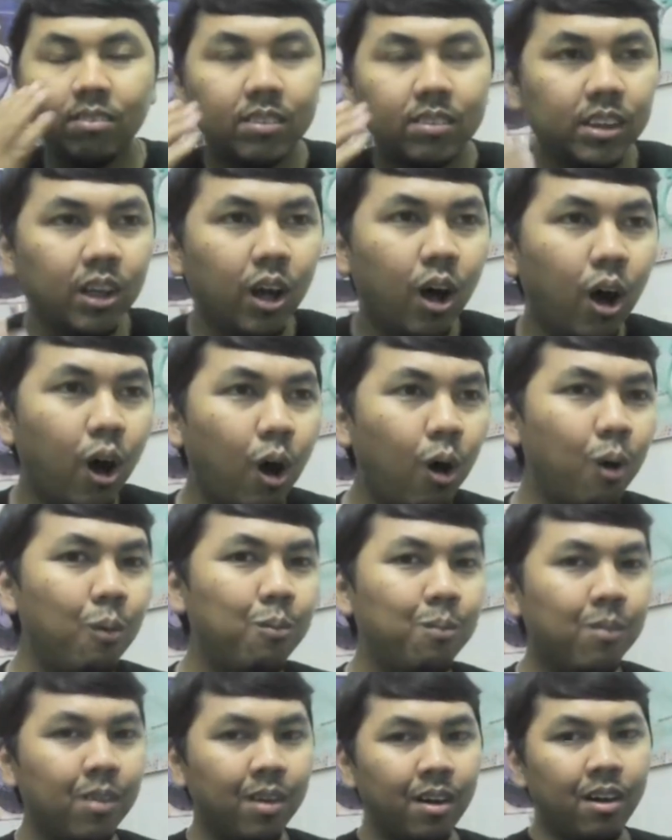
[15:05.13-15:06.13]
So
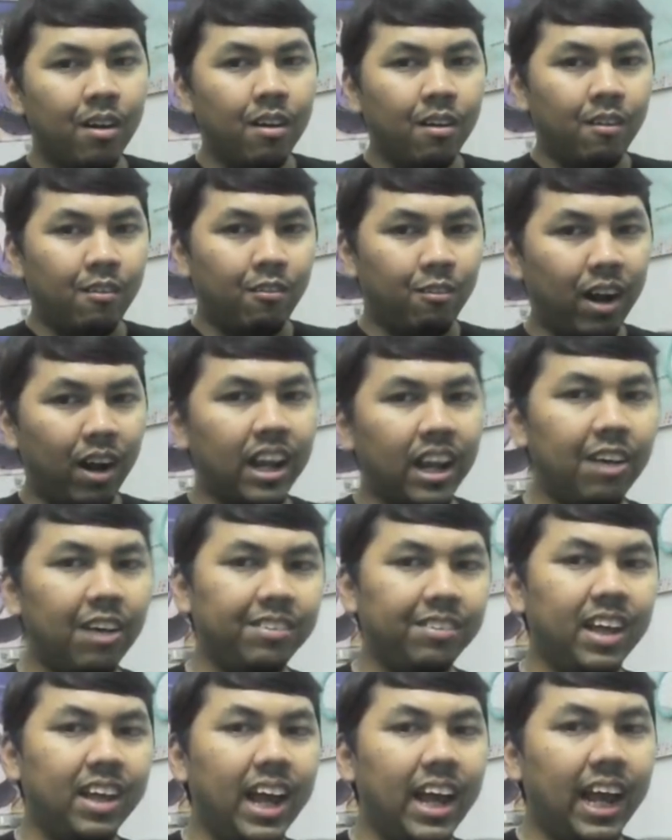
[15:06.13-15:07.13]
right
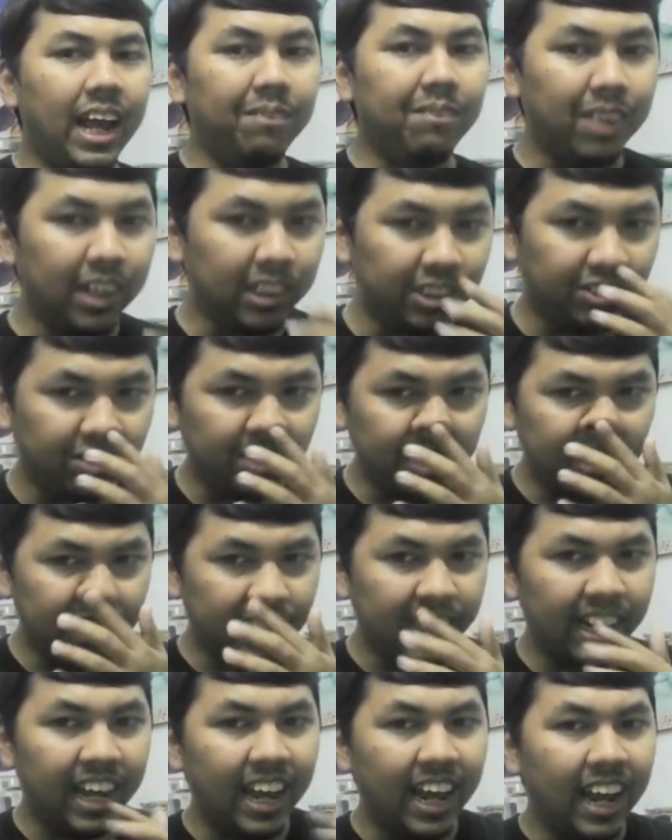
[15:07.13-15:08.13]
after I had my drink
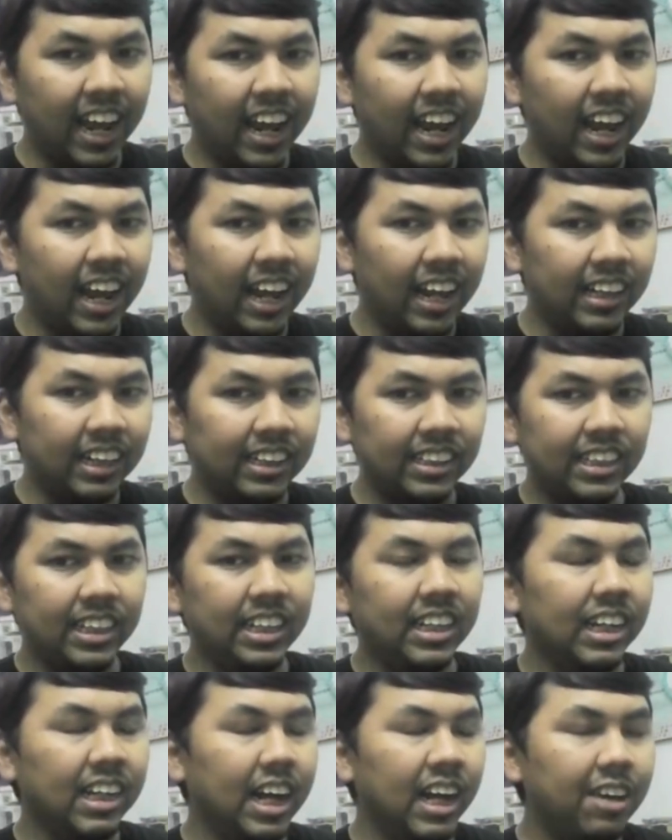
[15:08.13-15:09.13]
at
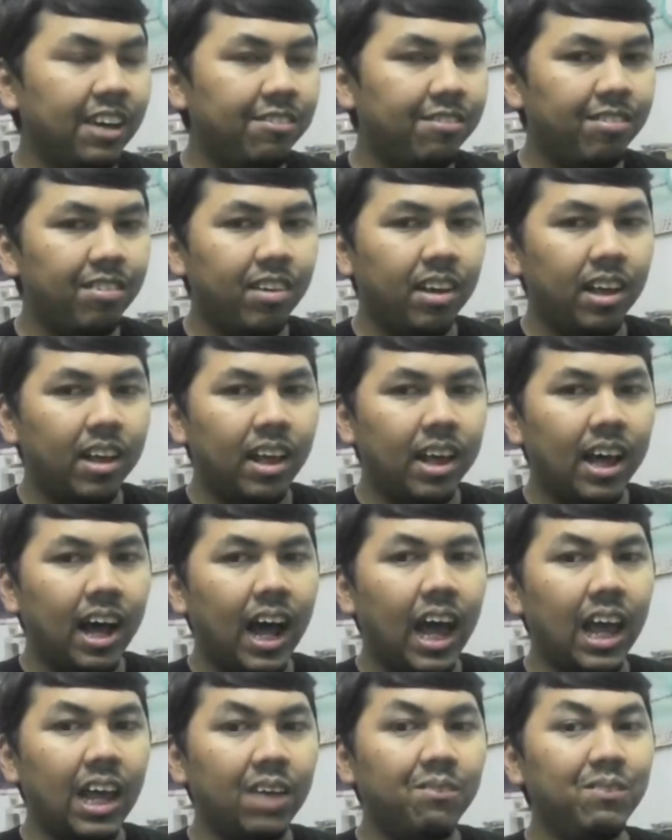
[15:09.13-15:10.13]
Tea Life,
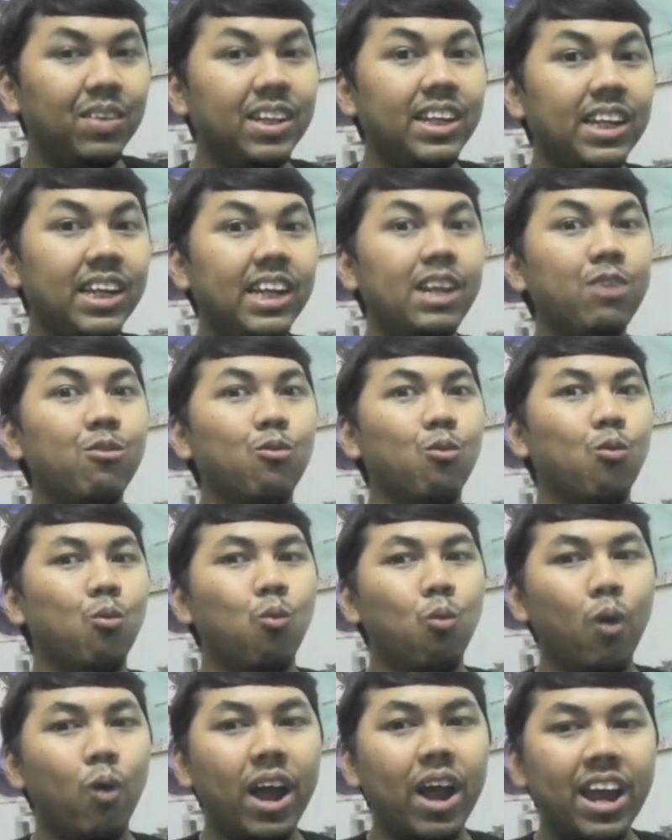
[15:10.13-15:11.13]
I immediately
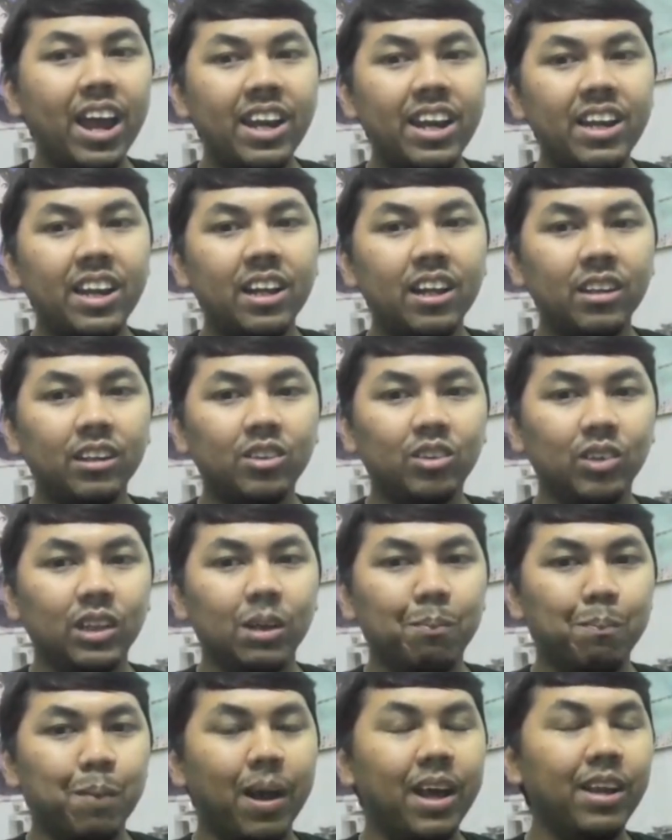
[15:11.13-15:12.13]
went to
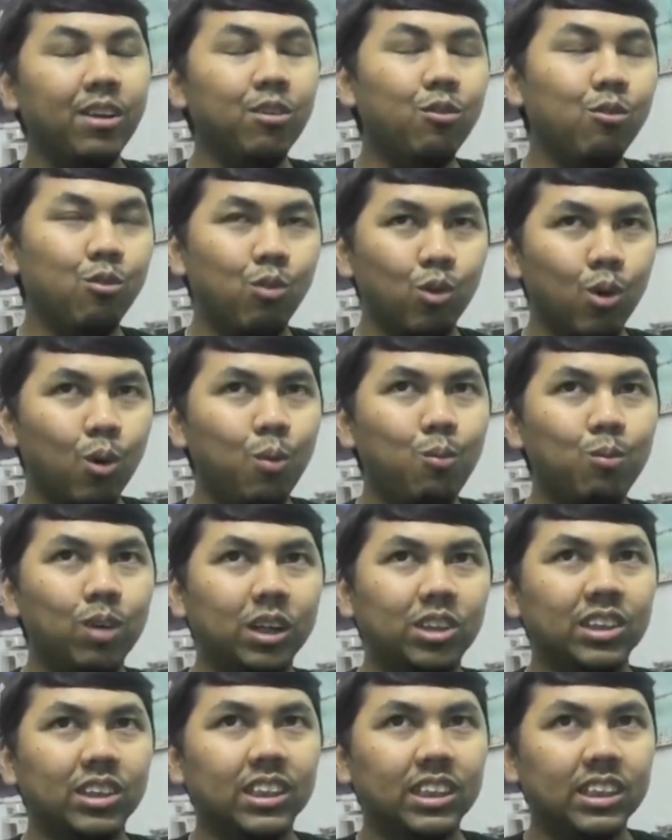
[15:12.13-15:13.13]
the panel room,
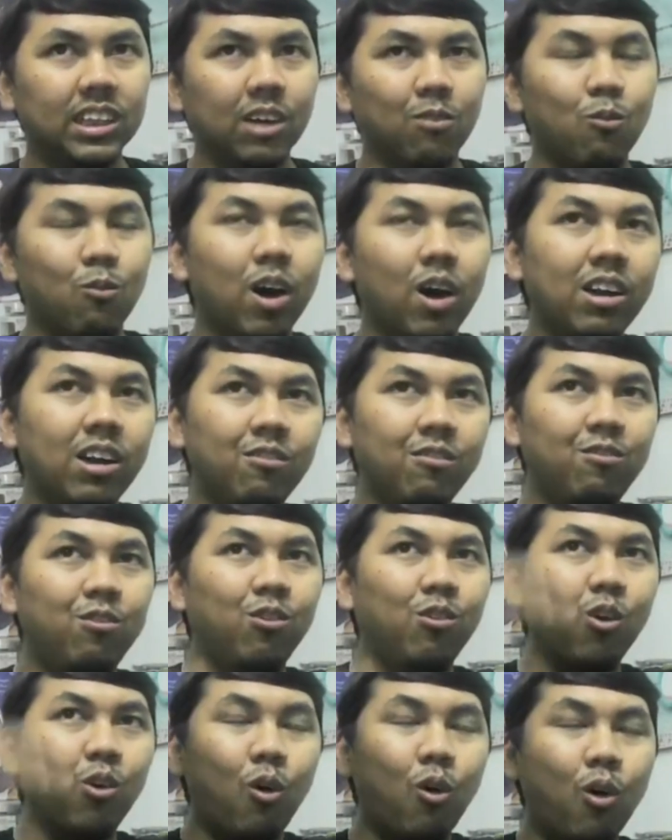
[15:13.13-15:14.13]
which is um, one
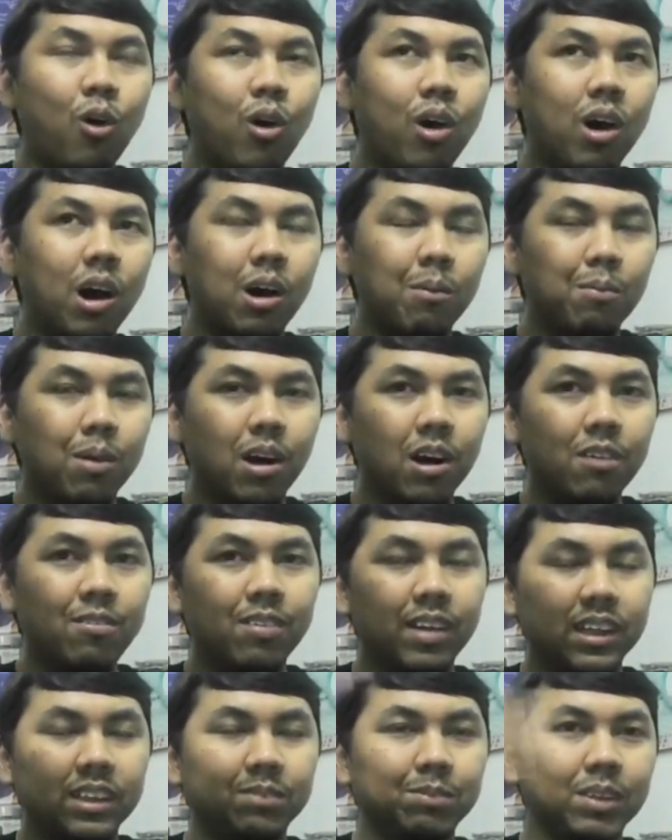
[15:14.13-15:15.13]
floor above,
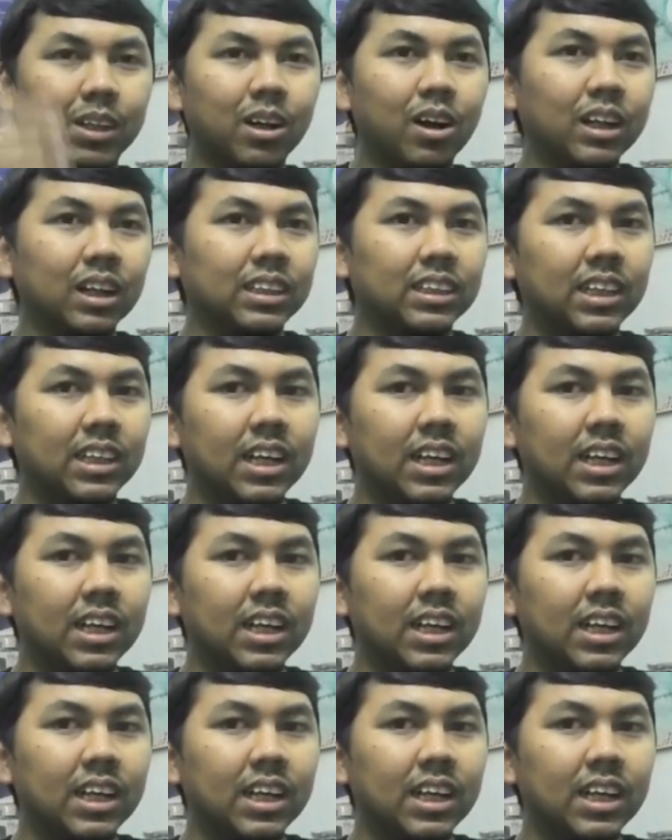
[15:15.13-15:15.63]
because